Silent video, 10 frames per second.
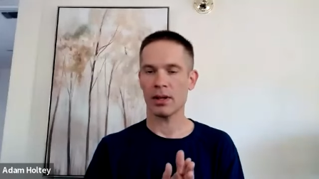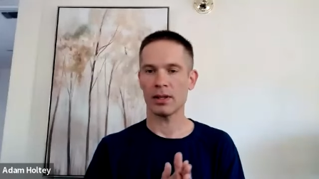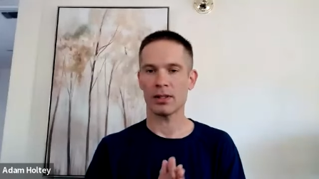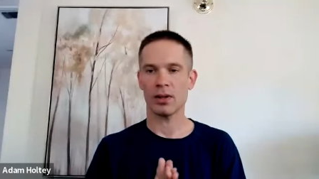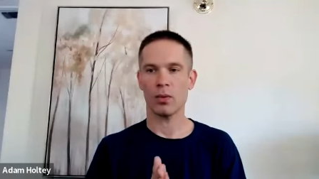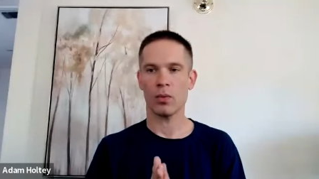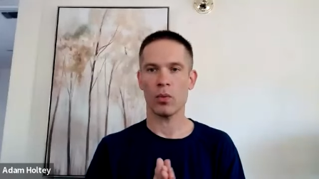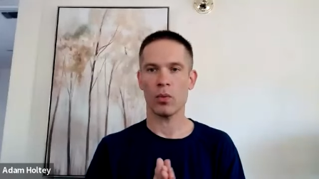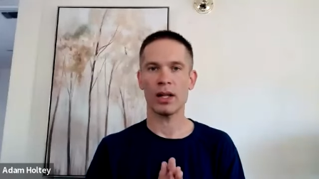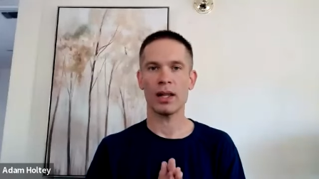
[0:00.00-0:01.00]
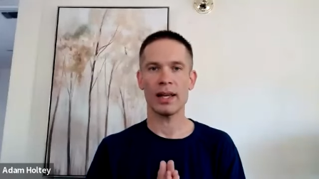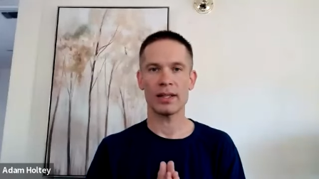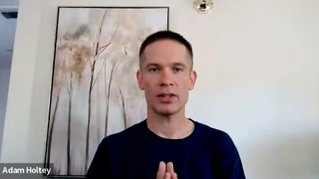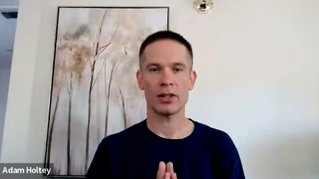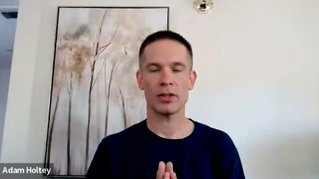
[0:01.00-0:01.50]
as well
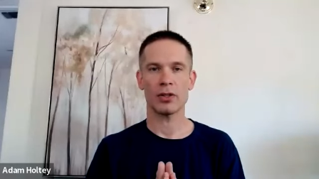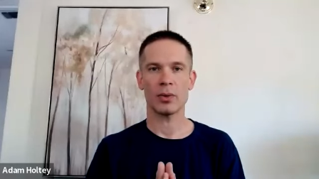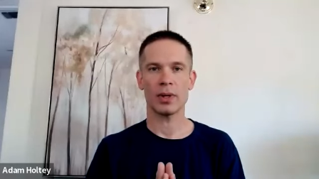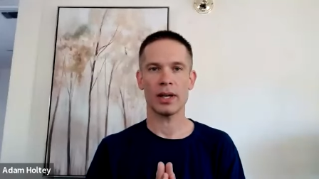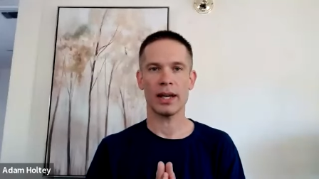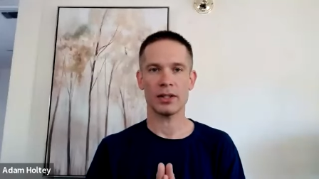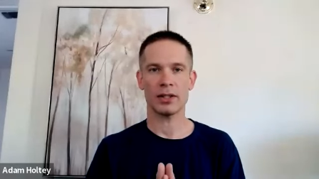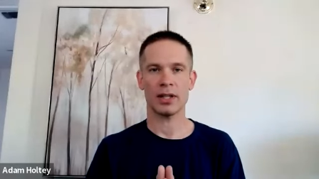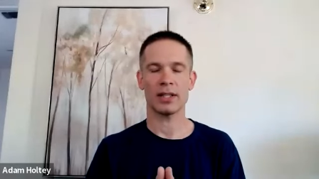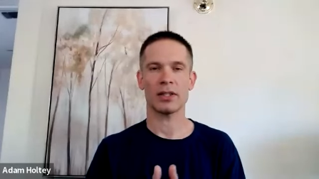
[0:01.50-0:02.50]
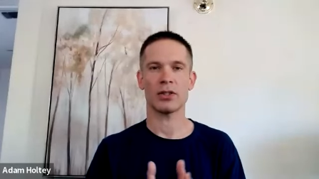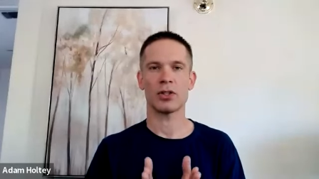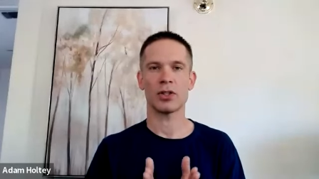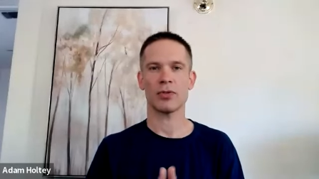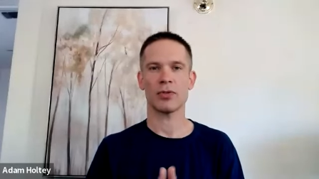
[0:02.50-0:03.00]
as doing exercises
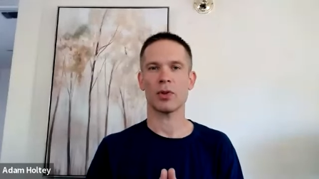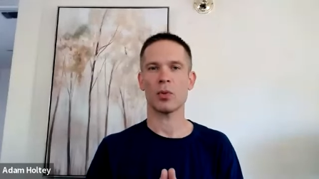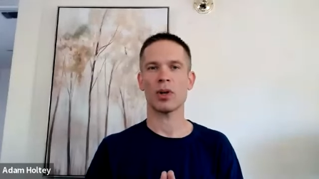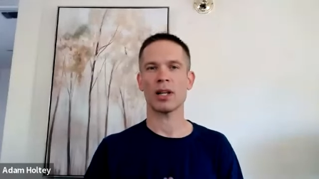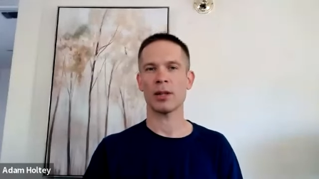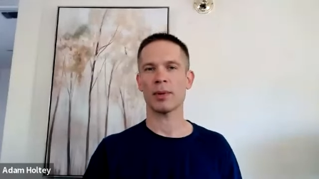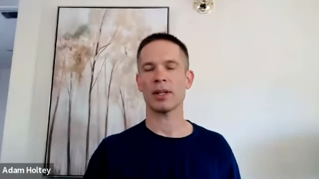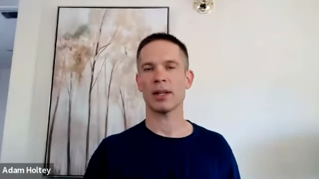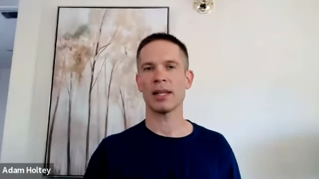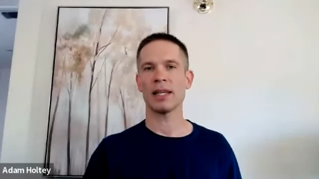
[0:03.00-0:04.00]
just for the wood element